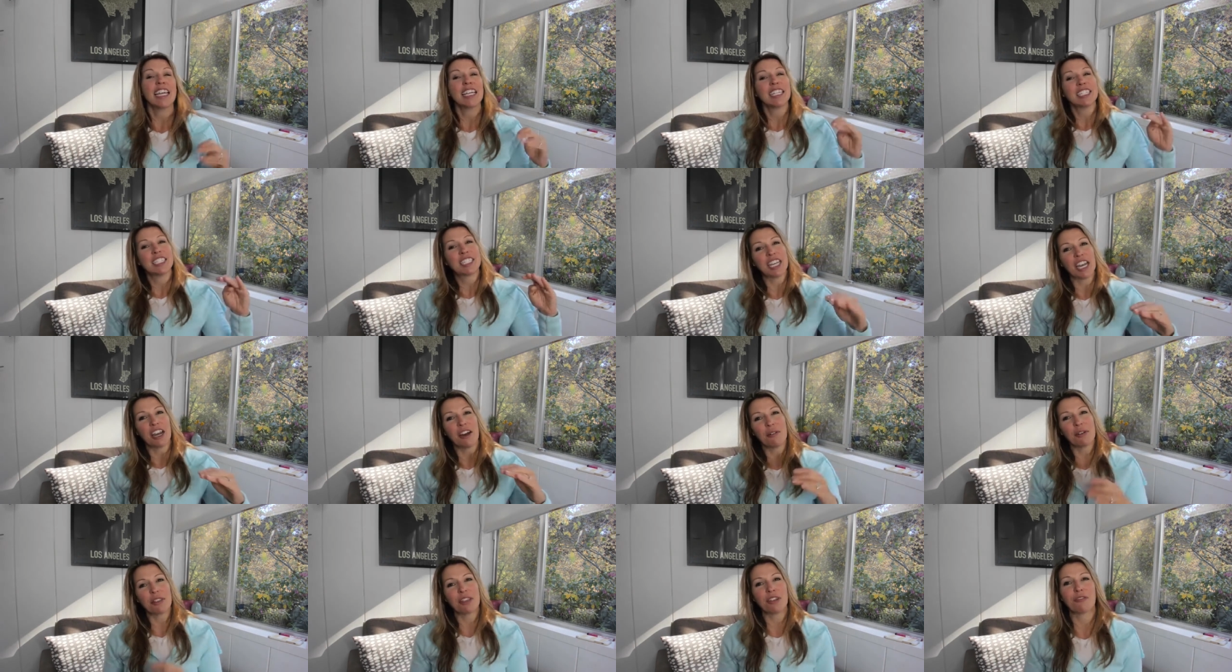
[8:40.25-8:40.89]

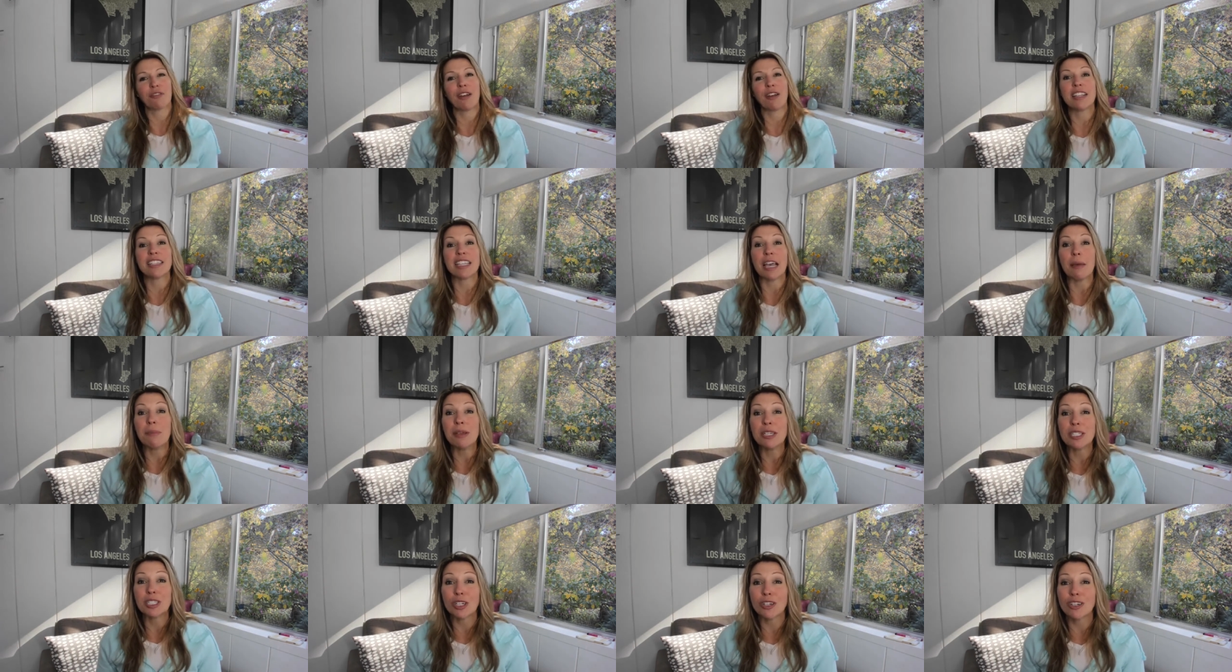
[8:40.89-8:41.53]
share it with your friends, and
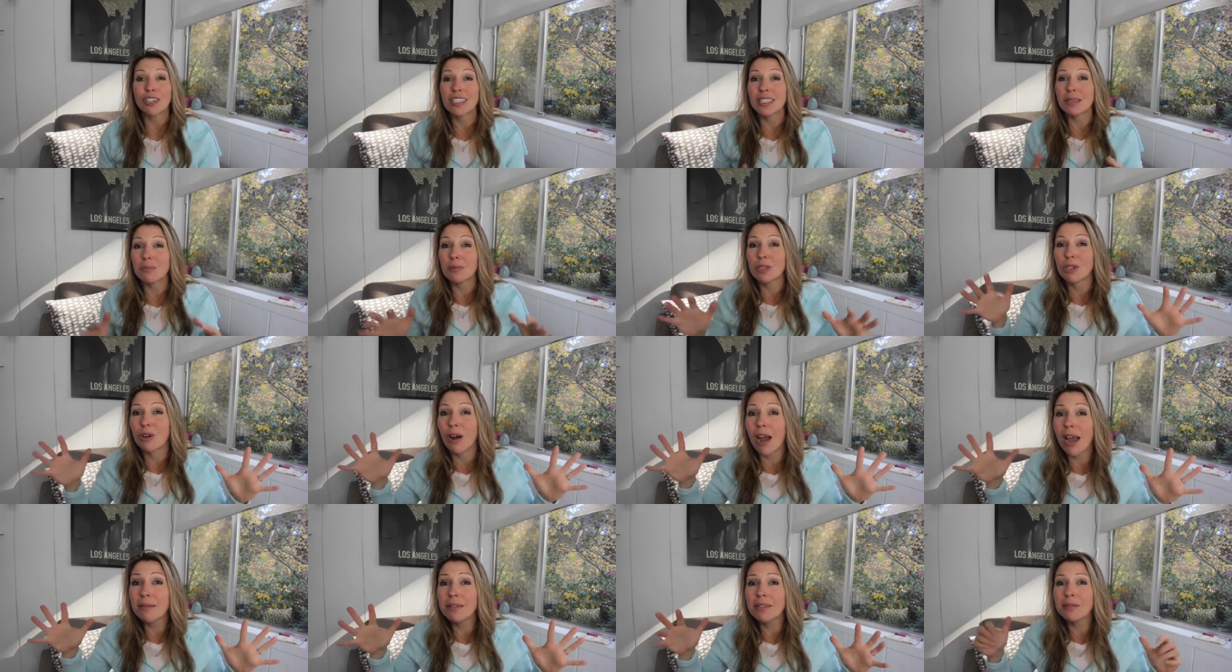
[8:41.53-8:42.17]
be sure to
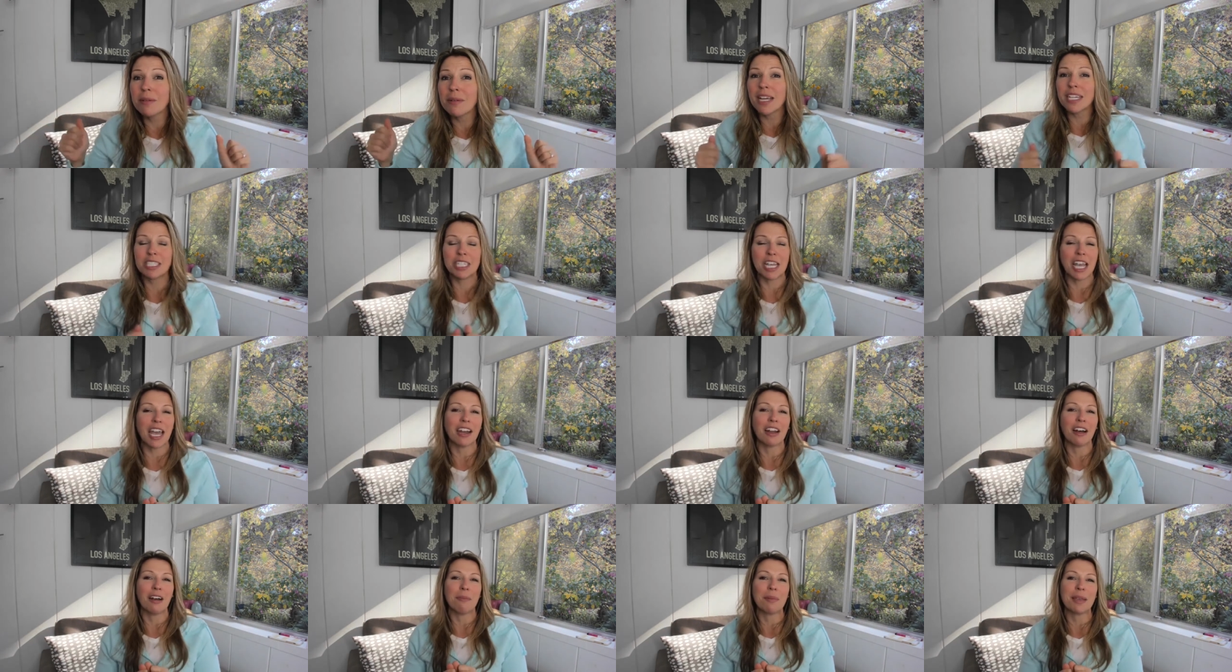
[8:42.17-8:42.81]
subscribe to my
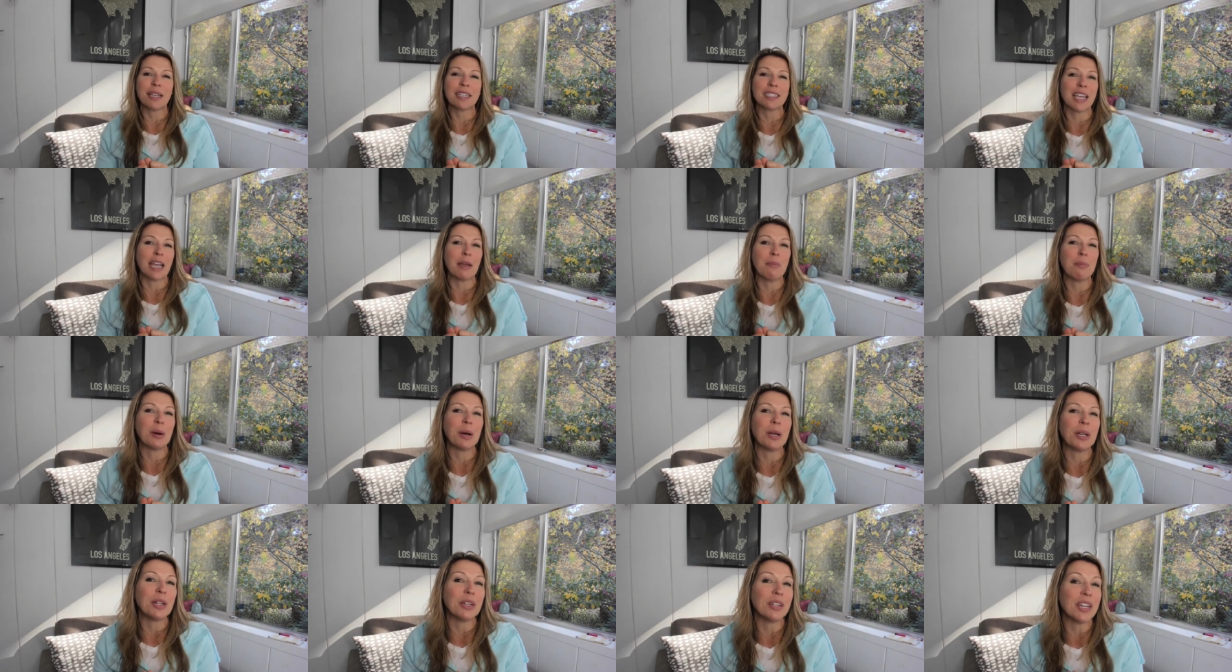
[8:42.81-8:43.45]
channel because I
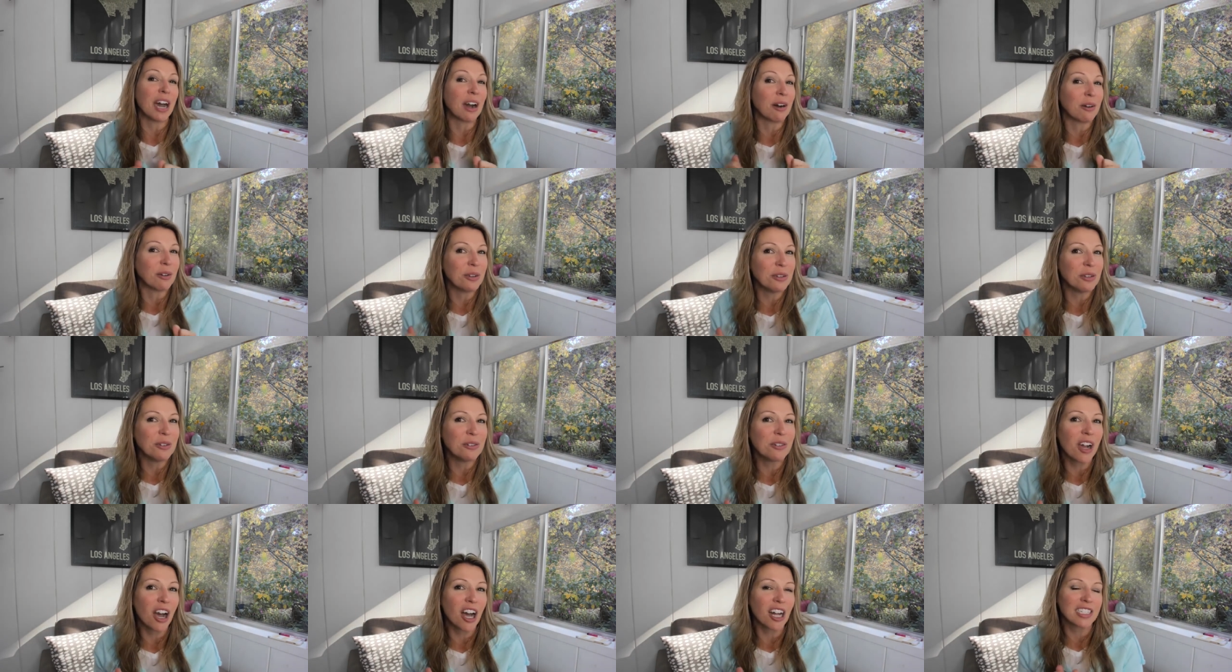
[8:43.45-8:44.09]
put out
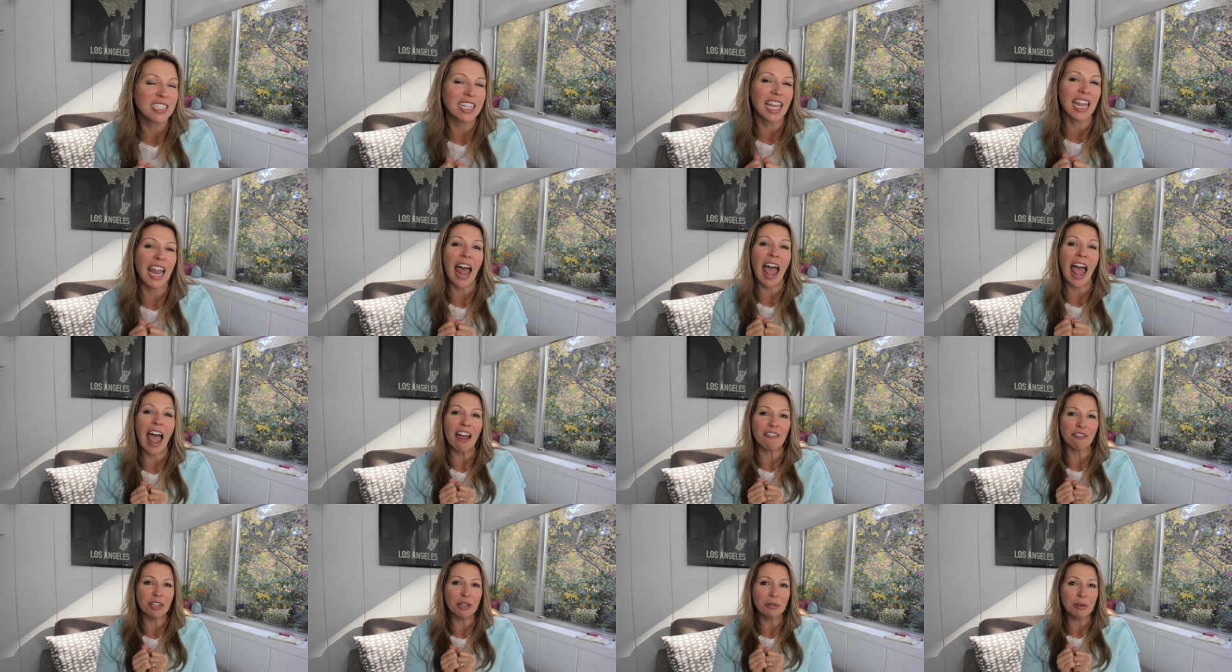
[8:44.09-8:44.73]
new content
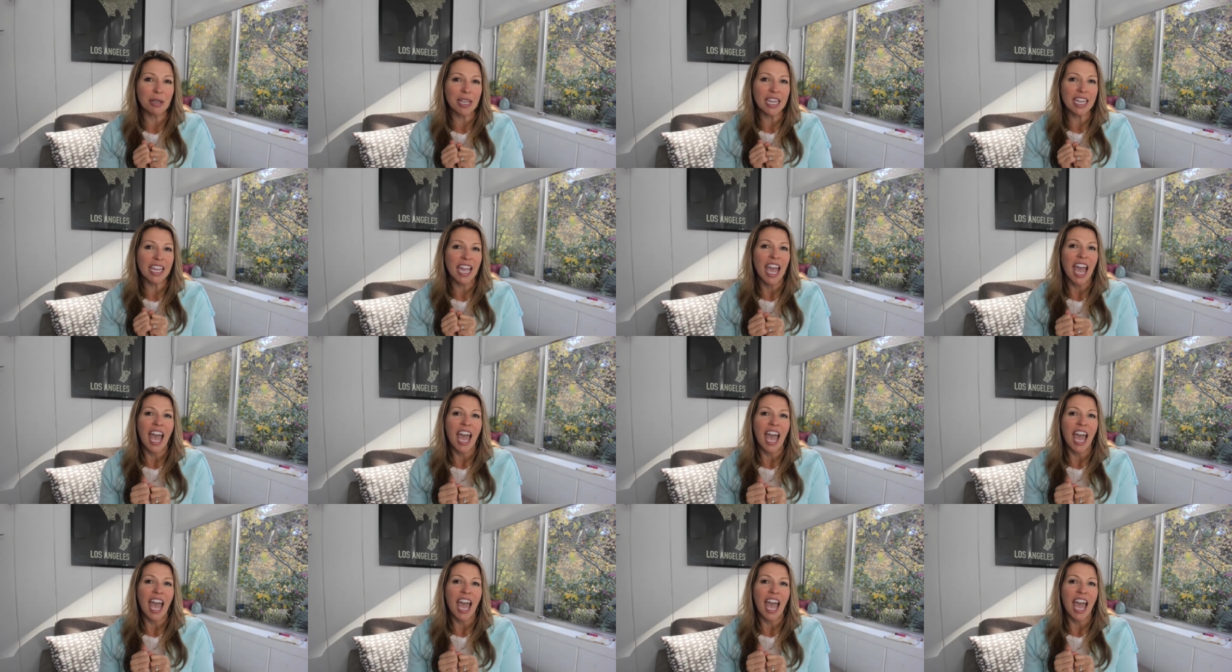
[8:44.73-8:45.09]
every week